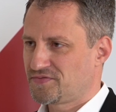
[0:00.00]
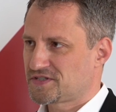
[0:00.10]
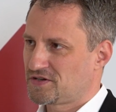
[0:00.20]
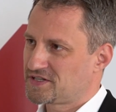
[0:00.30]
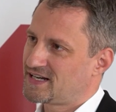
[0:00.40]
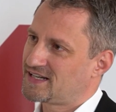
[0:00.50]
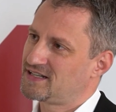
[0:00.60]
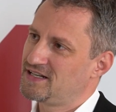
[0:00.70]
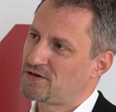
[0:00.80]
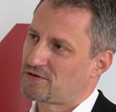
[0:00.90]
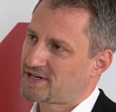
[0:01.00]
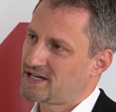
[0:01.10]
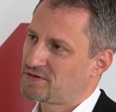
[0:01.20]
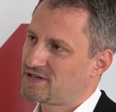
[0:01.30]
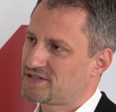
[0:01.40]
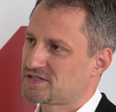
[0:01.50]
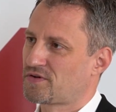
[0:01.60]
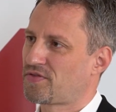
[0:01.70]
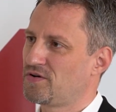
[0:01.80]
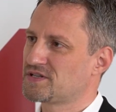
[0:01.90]
you have a certain idea, or can you give us
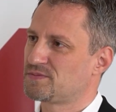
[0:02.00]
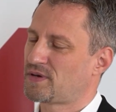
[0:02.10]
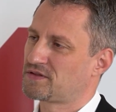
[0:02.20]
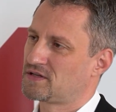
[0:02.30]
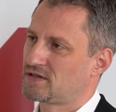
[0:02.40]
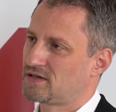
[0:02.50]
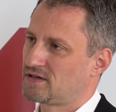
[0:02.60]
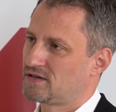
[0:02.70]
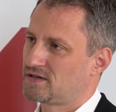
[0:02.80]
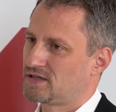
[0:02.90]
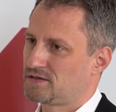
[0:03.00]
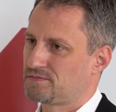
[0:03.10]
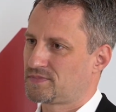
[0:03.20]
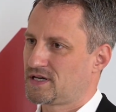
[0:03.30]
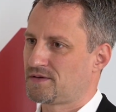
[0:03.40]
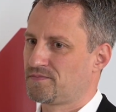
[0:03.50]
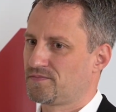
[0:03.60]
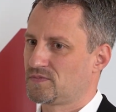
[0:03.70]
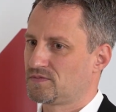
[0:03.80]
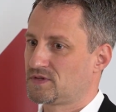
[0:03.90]
your thoughts about
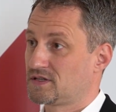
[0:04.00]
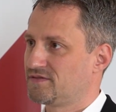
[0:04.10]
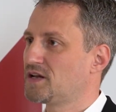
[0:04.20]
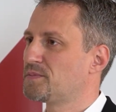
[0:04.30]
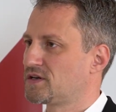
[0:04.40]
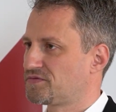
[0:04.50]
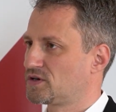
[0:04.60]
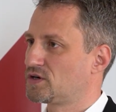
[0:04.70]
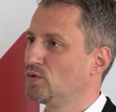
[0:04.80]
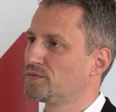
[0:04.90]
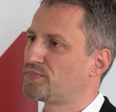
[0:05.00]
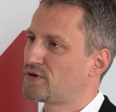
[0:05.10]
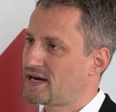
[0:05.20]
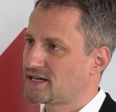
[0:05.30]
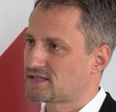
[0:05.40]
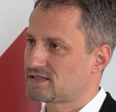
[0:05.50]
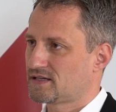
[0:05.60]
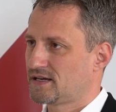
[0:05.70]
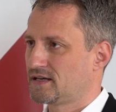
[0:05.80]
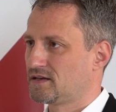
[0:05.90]
the development of the gold
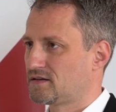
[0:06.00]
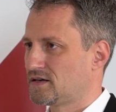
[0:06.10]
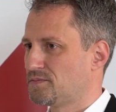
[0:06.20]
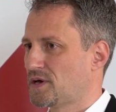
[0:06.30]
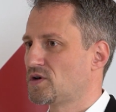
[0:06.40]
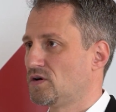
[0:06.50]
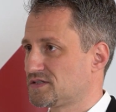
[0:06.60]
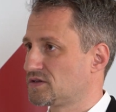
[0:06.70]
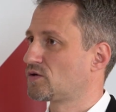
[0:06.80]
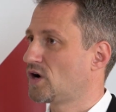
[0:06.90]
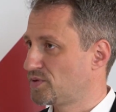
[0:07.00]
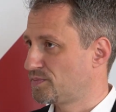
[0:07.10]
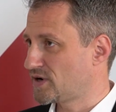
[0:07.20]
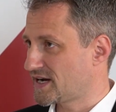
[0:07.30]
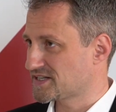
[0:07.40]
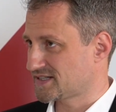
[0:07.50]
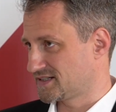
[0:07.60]
price and maybe also the copper price?